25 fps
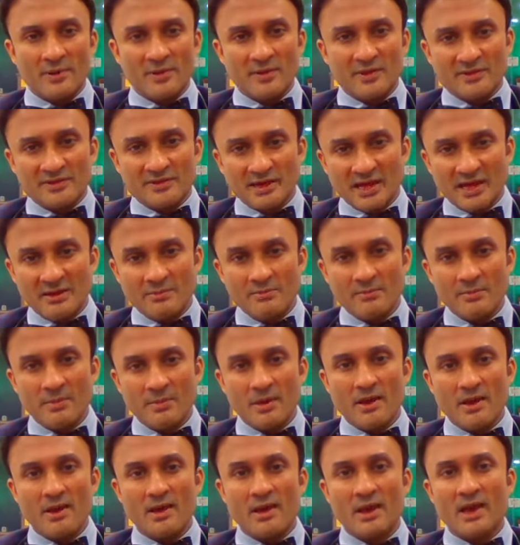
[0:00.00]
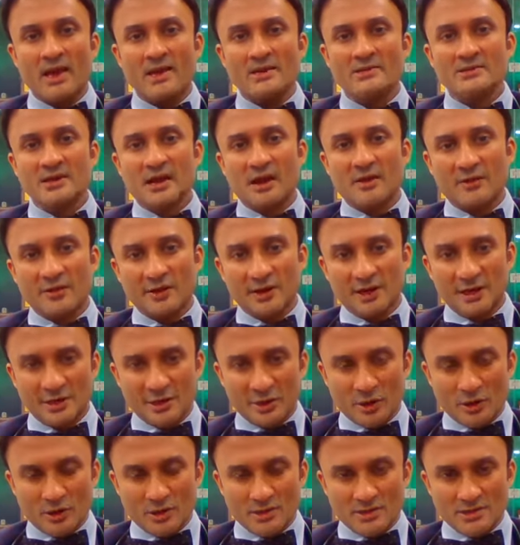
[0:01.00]
be the same as other
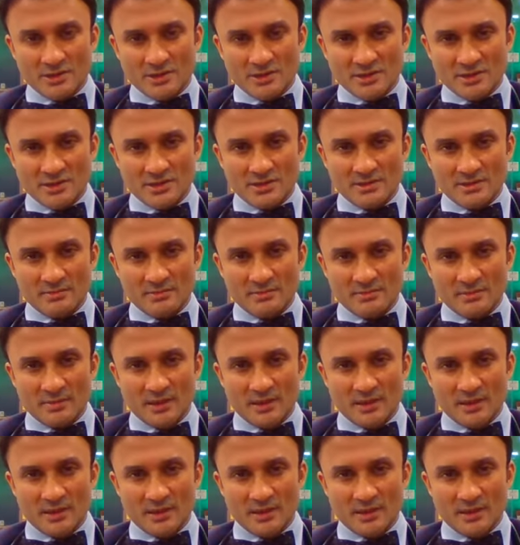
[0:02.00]
etiologies.